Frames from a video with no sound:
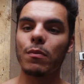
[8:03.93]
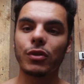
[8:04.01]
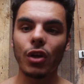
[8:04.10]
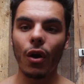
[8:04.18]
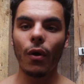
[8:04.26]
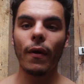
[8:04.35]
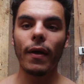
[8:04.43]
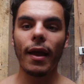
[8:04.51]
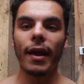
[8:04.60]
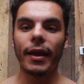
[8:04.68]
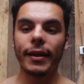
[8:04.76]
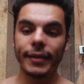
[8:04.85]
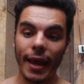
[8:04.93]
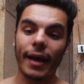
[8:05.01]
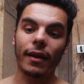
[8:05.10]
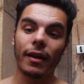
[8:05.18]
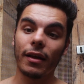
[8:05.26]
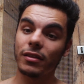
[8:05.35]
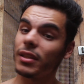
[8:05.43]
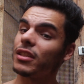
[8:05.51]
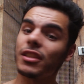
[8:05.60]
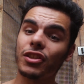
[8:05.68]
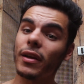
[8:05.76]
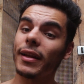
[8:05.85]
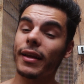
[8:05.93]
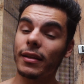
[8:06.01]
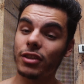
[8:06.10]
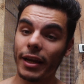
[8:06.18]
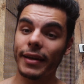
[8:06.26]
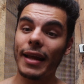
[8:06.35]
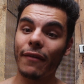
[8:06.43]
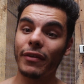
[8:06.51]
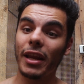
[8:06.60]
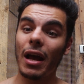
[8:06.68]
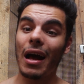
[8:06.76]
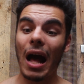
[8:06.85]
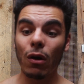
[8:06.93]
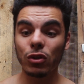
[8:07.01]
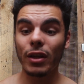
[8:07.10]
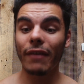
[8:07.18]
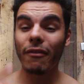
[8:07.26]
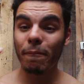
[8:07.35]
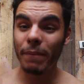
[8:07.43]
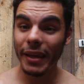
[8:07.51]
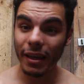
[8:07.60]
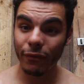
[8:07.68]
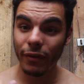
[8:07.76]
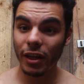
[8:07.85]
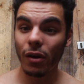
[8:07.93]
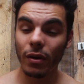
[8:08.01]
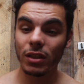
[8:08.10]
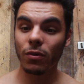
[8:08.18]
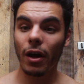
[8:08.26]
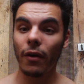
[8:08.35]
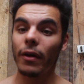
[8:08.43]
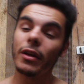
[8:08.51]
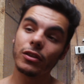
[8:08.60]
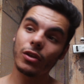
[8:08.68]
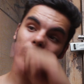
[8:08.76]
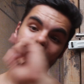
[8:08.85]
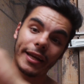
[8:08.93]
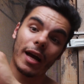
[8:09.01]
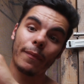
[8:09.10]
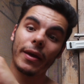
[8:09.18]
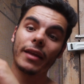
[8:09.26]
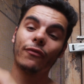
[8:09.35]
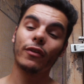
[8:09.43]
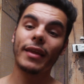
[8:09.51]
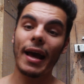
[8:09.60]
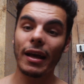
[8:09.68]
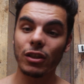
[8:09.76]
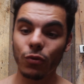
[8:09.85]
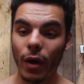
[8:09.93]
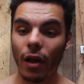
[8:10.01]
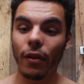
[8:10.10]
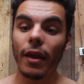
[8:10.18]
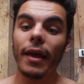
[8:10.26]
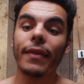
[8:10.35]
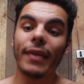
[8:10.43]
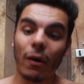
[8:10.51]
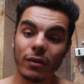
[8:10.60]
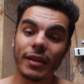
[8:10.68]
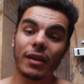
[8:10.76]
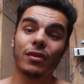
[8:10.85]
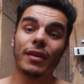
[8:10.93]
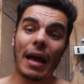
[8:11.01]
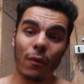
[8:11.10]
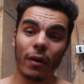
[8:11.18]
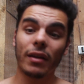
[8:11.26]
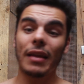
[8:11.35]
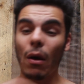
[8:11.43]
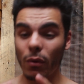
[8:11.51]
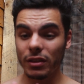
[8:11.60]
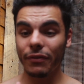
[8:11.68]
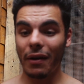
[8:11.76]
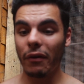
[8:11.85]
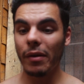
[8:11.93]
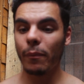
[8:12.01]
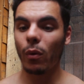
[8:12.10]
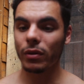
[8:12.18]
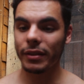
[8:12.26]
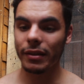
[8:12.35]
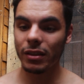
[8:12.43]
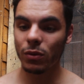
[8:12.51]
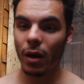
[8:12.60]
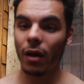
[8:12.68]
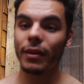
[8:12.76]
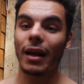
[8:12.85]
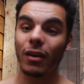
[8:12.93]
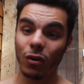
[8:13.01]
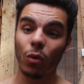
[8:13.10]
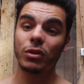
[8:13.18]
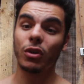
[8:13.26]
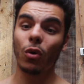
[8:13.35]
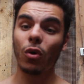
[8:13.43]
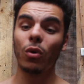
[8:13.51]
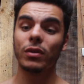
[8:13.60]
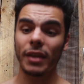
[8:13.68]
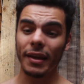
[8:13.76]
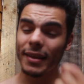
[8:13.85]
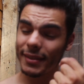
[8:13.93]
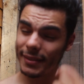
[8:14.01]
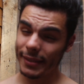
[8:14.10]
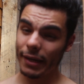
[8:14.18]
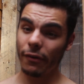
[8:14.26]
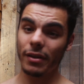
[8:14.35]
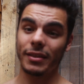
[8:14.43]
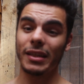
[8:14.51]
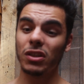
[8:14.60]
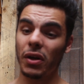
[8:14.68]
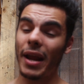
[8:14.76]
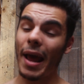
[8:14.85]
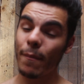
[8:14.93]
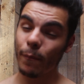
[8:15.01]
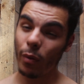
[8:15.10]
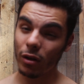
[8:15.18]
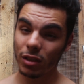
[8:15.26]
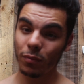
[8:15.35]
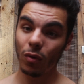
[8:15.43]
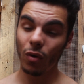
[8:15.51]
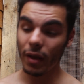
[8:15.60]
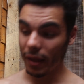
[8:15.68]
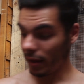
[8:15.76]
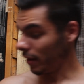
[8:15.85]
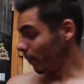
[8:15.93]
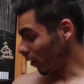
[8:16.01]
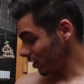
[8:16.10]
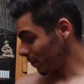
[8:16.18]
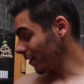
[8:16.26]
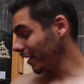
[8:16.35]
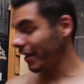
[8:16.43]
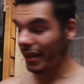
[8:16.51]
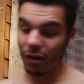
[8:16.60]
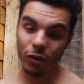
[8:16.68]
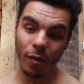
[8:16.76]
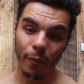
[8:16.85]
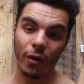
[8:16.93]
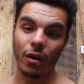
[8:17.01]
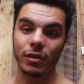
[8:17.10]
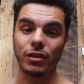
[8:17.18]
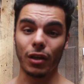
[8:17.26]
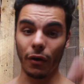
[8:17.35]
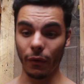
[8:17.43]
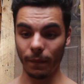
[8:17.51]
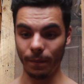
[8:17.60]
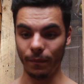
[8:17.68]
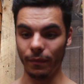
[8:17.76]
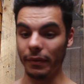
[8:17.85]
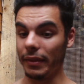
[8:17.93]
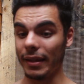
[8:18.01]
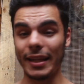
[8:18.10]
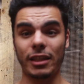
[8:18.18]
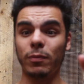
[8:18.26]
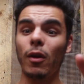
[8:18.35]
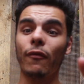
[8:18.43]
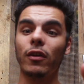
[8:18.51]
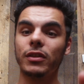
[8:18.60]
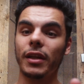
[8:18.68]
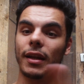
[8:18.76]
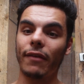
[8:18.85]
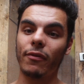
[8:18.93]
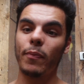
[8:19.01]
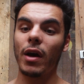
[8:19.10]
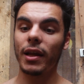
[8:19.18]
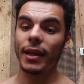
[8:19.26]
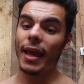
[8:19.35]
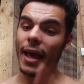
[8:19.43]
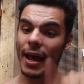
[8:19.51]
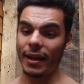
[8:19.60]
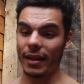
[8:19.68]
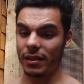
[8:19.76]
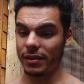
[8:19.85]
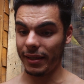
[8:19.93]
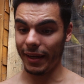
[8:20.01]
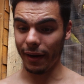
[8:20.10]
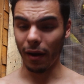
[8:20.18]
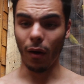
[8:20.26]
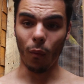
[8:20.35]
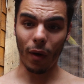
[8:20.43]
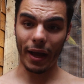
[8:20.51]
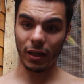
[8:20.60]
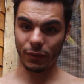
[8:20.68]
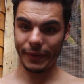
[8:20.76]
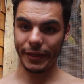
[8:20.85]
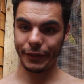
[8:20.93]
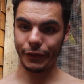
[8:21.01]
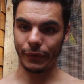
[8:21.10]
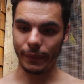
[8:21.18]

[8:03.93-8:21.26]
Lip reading: So yeah, suggest you checking that video out. I also have a beak video as well, so click up here for that as well. That will take you to that one. That one's very important as well. That can also cause serious injury and possibly kill your bird. So let's move on to another bird and let's see what else we can do.